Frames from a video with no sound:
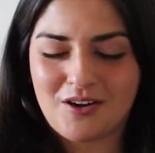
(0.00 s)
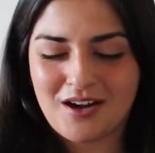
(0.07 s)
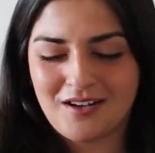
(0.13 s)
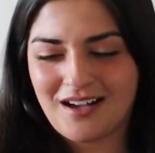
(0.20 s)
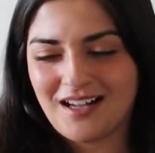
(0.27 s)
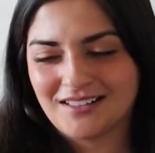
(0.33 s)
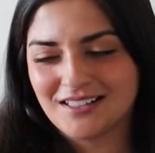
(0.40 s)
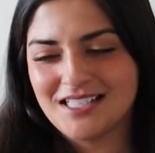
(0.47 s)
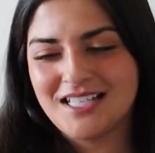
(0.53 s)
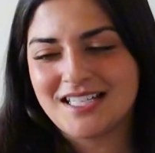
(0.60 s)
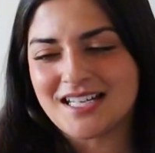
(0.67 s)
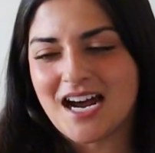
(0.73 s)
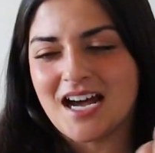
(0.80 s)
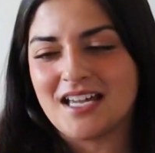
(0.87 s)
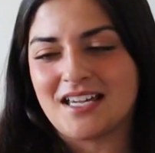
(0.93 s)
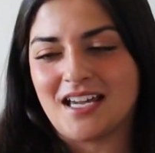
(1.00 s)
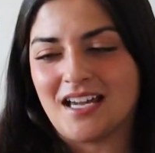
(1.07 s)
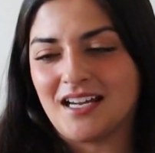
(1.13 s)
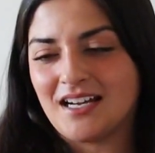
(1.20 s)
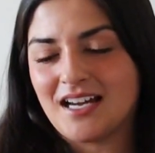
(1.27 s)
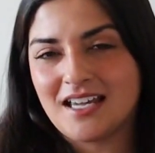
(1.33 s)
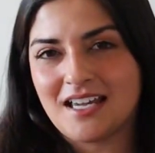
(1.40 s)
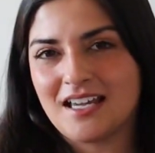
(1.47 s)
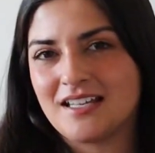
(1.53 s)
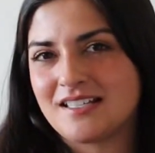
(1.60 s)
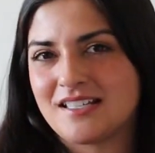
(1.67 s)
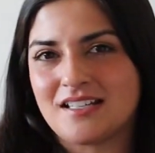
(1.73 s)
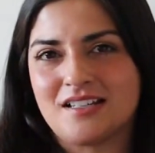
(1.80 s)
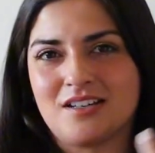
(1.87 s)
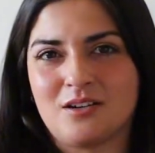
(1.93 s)
At least I can't. I can't
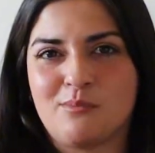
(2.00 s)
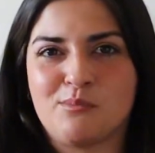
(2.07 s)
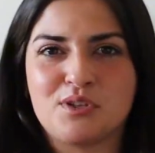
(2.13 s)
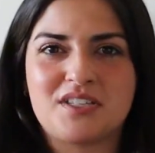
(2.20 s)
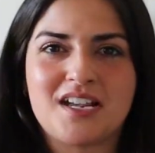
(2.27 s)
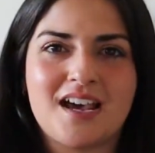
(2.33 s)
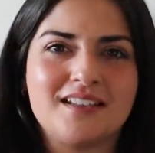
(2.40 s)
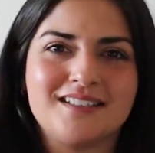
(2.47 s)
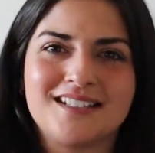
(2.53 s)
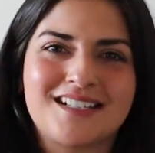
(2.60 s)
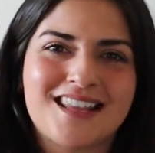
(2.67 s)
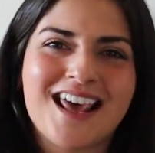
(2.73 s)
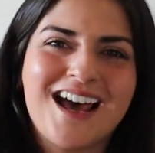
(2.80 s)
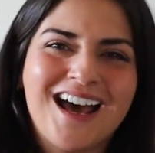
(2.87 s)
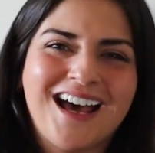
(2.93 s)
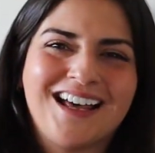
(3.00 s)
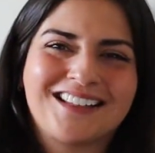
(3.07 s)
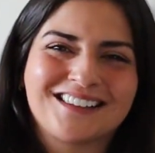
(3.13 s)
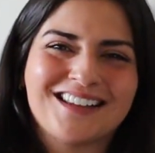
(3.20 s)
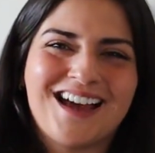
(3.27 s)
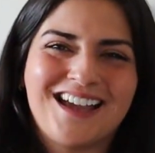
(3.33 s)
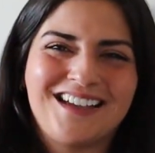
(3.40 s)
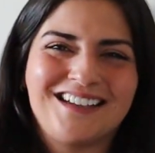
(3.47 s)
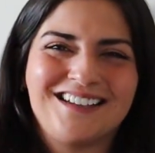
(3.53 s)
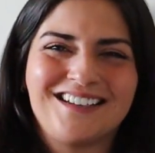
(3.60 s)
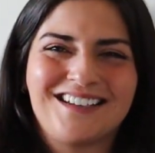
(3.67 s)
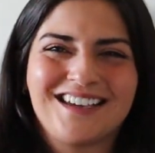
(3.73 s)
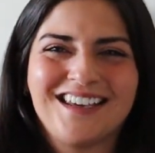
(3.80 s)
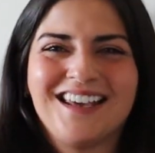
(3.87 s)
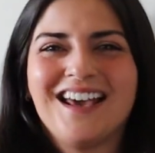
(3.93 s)
sit here and pretend that
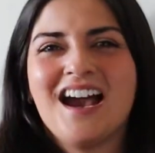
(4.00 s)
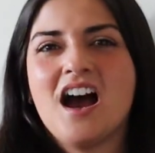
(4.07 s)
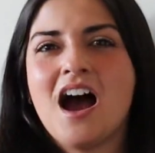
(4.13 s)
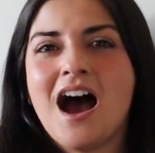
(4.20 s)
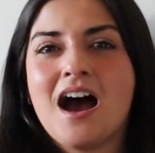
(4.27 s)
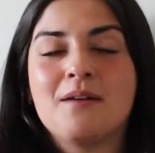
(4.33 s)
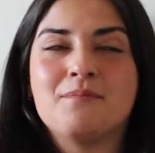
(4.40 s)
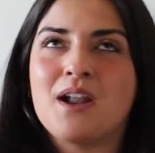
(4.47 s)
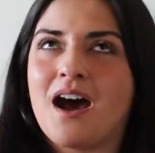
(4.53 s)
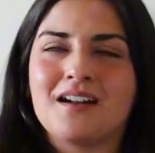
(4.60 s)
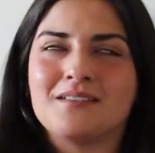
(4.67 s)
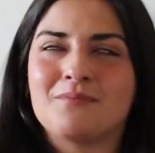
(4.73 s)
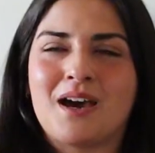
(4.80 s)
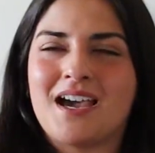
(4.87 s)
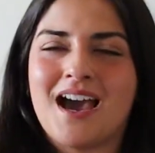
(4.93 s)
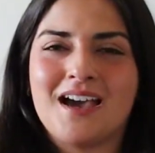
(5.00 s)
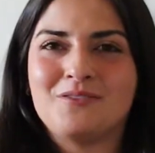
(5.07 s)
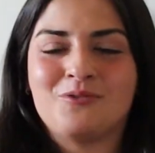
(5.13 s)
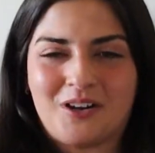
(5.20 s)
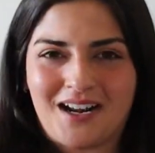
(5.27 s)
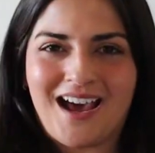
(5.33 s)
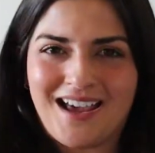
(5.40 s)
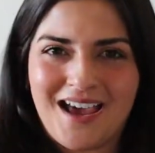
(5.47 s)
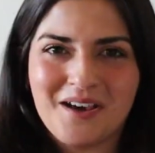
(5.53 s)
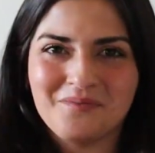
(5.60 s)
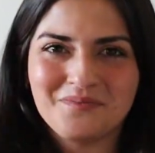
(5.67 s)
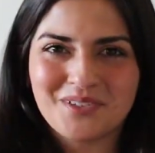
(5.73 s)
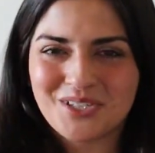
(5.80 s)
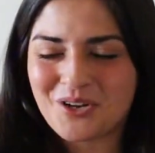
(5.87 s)
like I'm not in my head when I am.